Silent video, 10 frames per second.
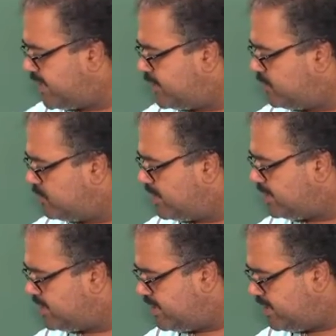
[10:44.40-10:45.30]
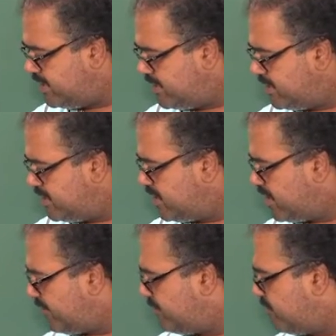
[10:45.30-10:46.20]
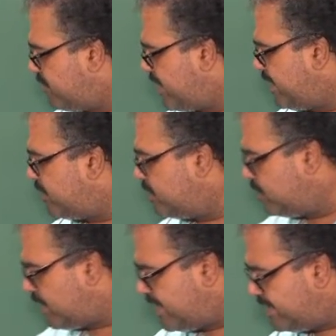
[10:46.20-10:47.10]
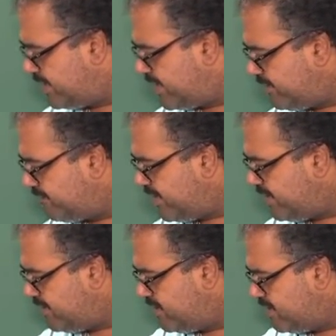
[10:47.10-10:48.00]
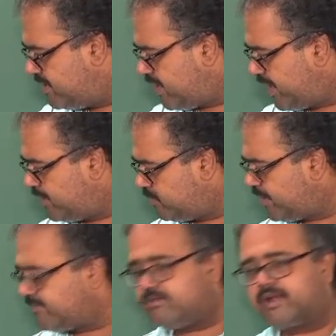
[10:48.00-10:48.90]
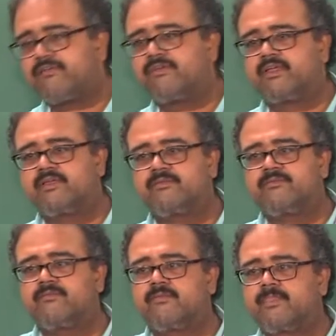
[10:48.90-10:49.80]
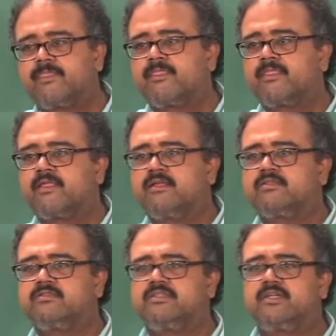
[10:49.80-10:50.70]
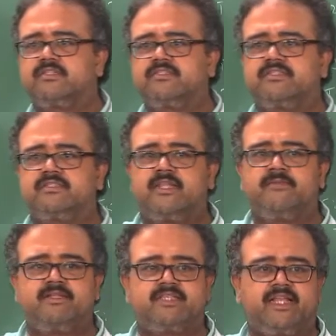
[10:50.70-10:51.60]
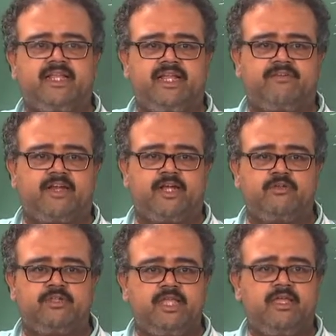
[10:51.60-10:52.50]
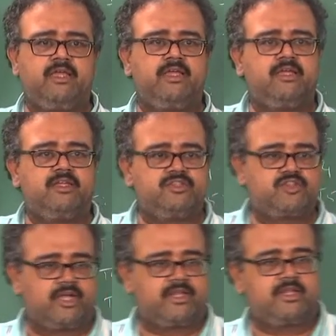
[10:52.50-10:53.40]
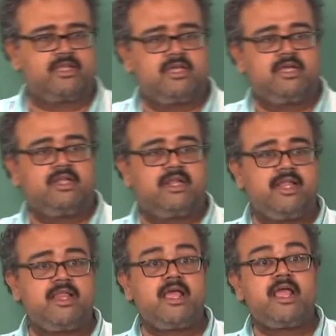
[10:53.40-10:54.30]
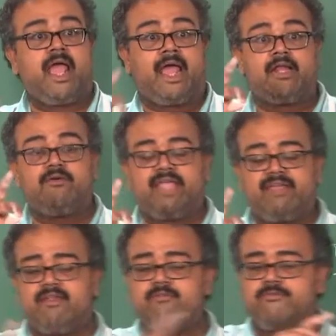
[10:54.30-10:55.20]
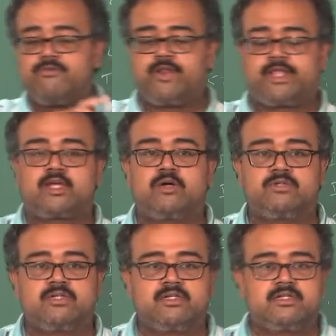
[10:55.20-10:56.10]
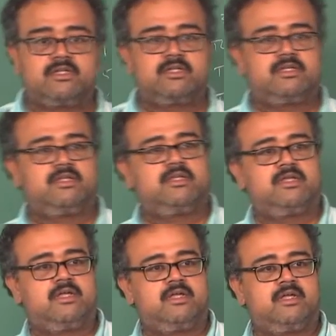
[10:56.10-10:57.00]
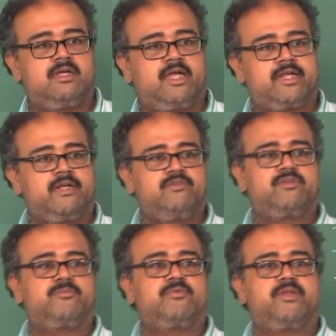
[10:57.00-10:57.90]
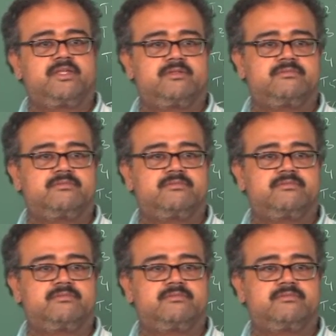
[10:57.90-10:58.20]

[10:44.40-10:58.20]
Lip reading: I2, I3, I4, I2, I3, I5, I2, I4, I5. These are the 6 elements I will get after I do the join, right. Now even before I count, I can do some pruning.